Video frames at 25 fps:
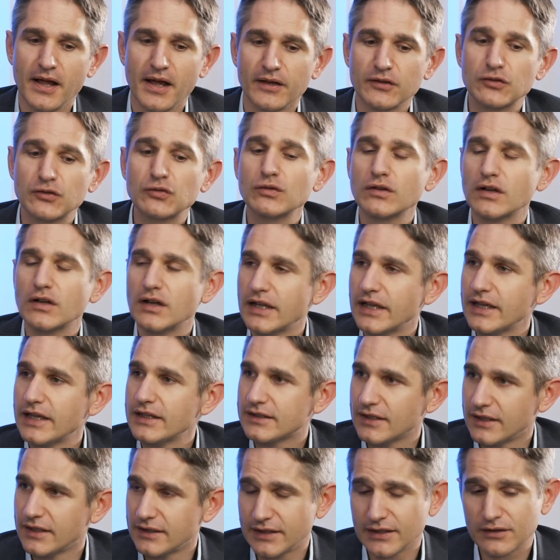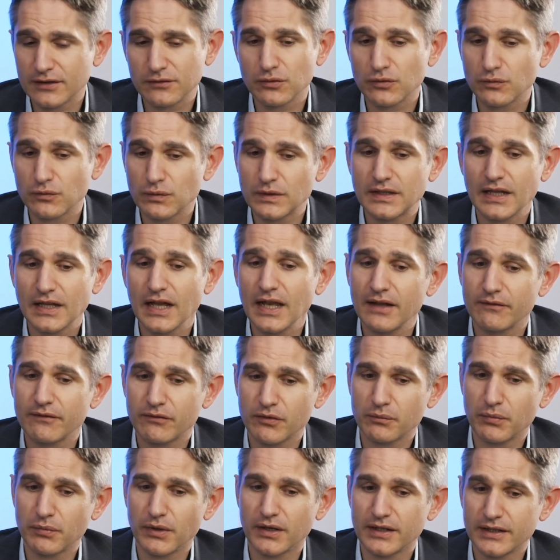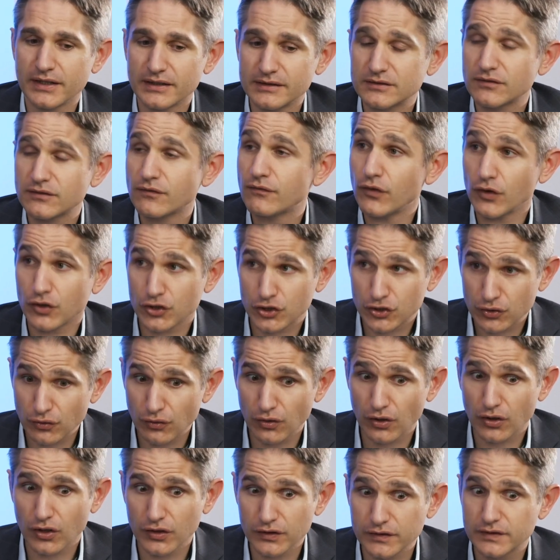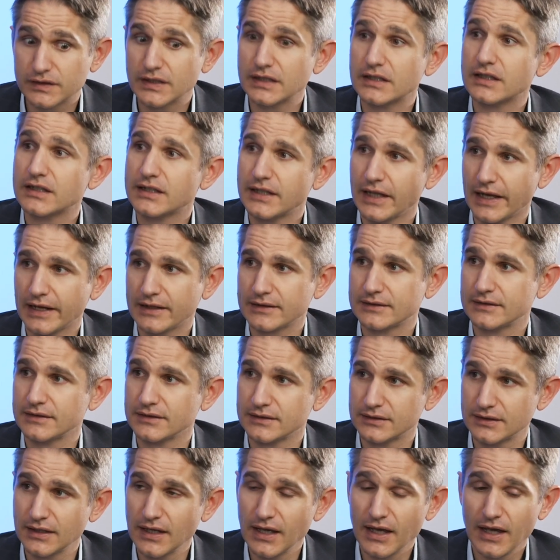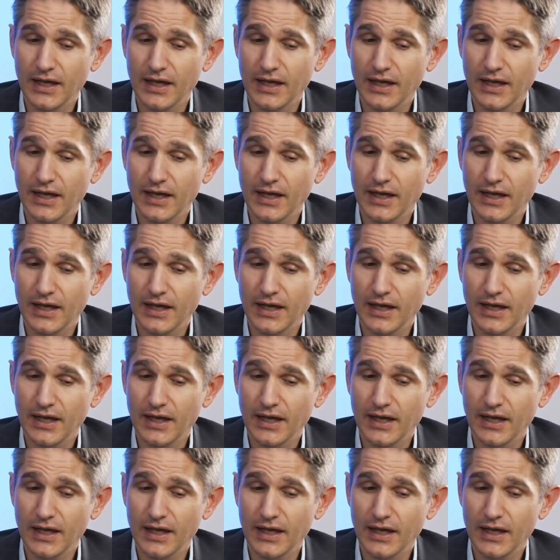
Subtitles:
Sooner or later, and that's what we tell everybody, is for sure consider taxes